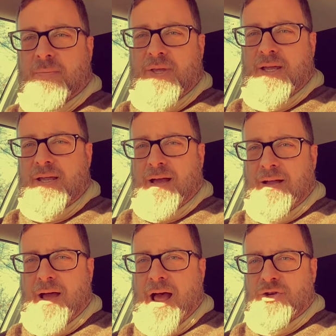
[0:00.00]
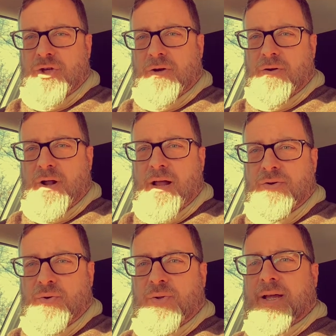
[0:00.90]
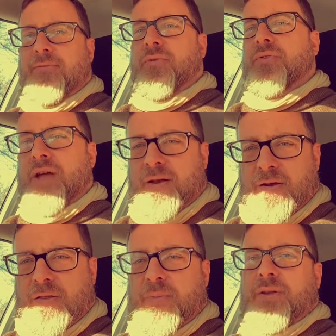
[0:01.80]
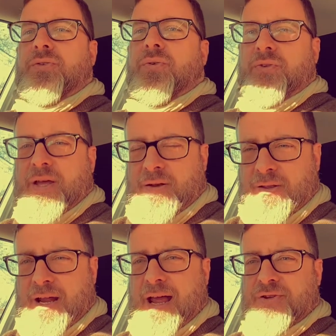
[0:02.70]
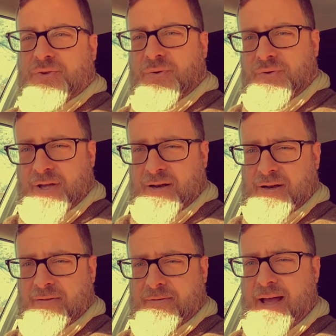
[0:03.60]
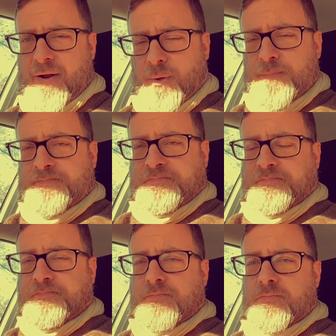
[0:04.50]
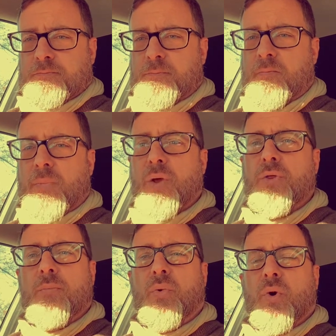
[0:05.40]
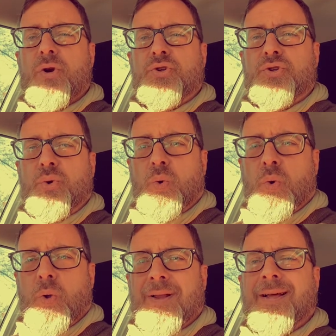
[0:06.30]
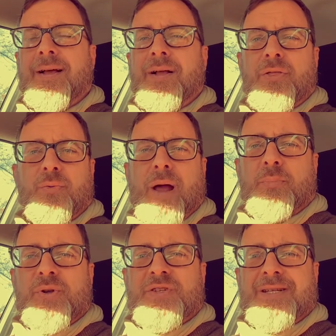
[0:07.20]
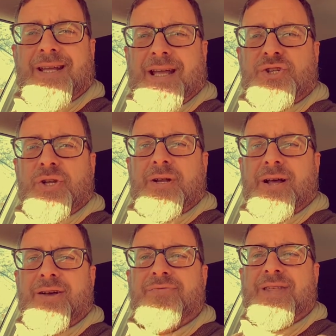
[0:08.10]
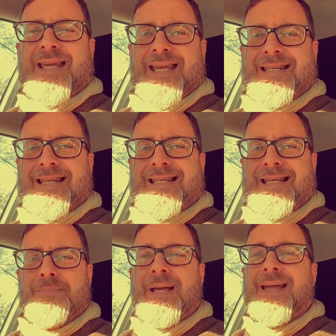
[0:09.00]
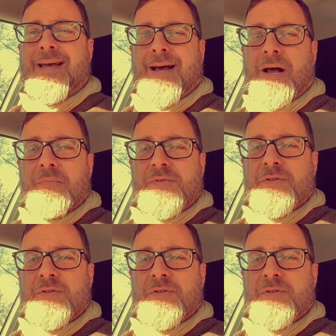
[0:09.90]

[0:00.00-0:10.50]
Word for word: the Akashic or non dual level down into the mental, down into the astral, down into the vital, the more dual the representation of the entity becomes.